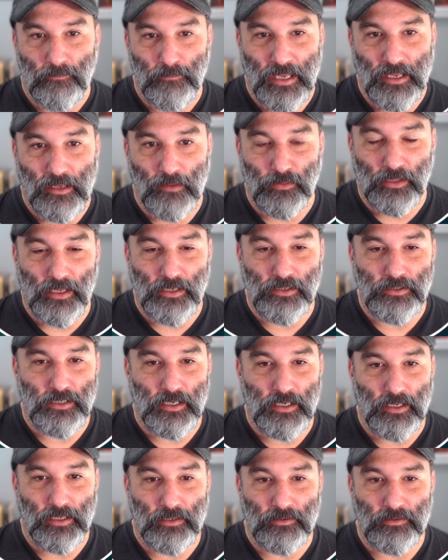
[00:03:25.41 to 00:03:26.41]
make a
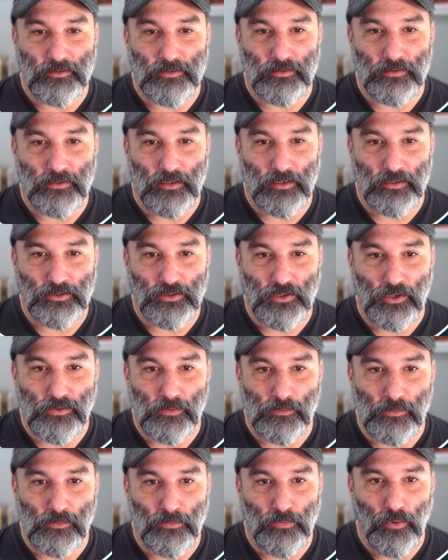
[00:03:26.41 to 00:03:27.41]
pledge and show
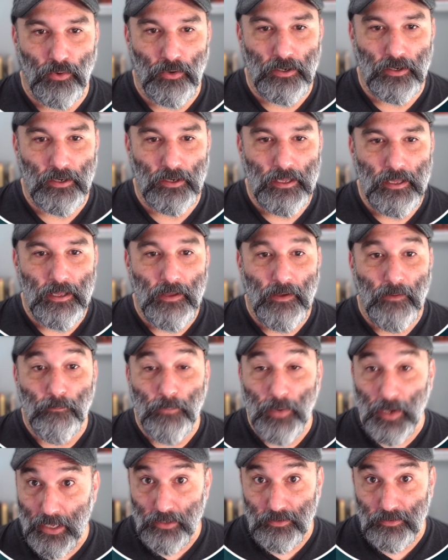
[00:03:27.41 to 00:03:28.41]
some support.
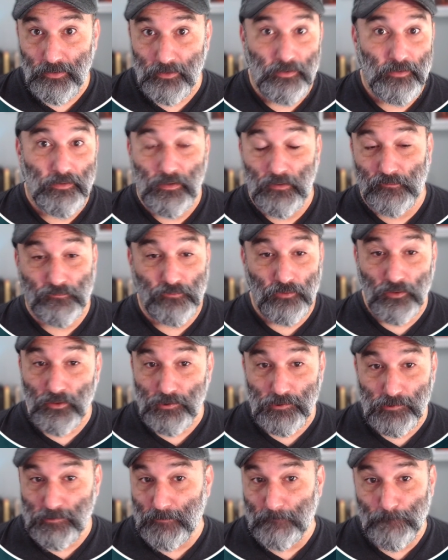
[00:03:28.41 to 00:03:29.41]
But the
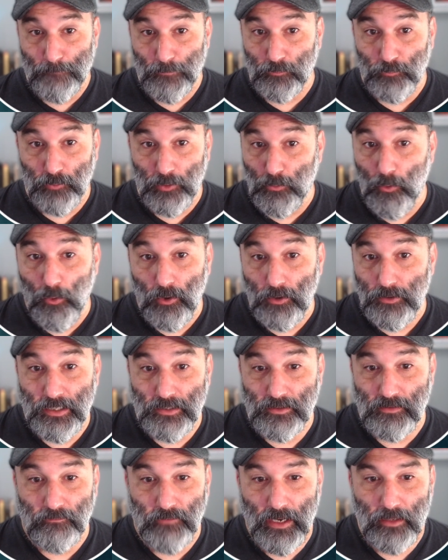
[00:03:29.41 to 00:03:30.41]
first reward
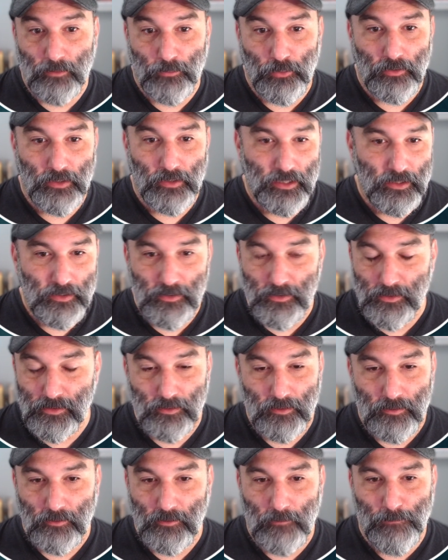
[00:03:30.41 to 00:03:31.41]
that's available
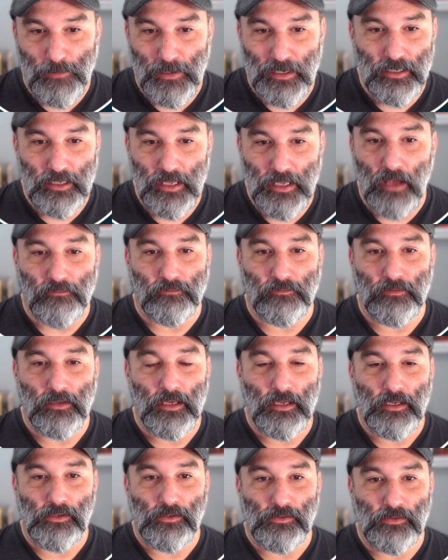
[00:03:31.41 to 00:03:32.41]
is the PDF.
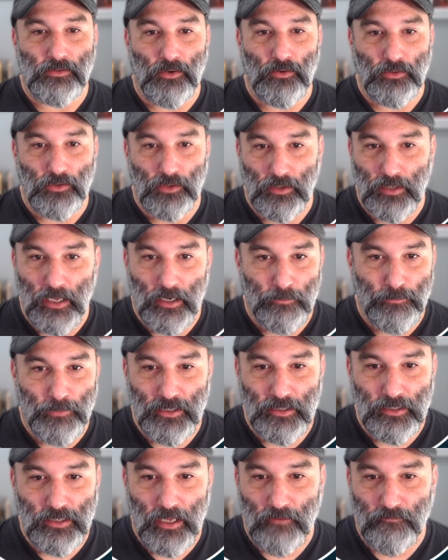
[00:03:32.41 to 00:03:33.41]
So you get a
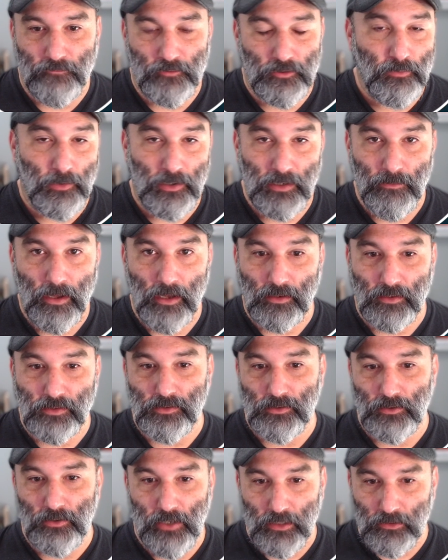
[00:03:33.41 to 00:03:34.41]
PDF for
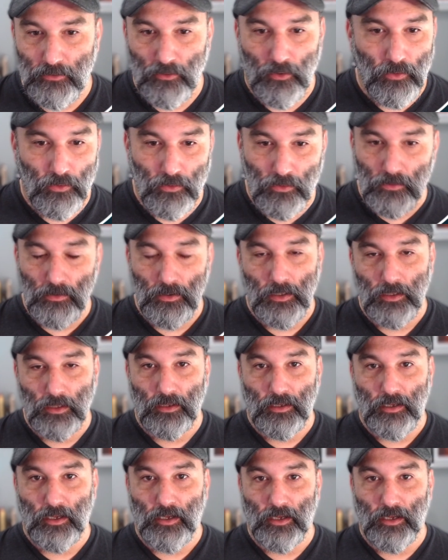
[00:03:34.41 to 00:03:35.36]
$20. You get the whole